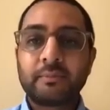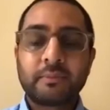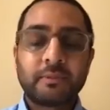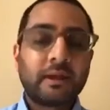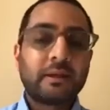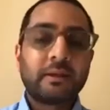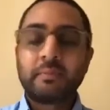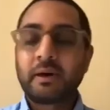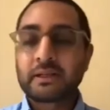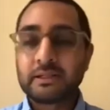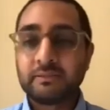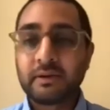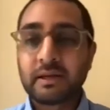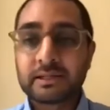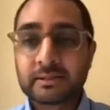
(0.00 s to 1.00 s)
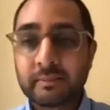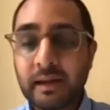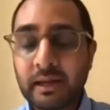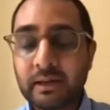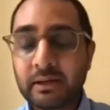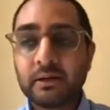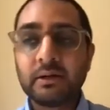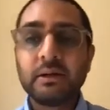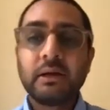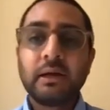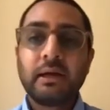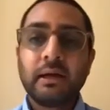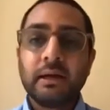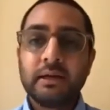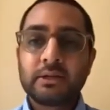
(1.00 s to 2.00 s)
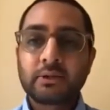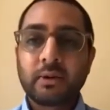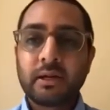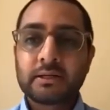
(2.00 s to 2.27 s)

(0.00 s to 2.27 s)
like the Bhaktivedanta Manor is a great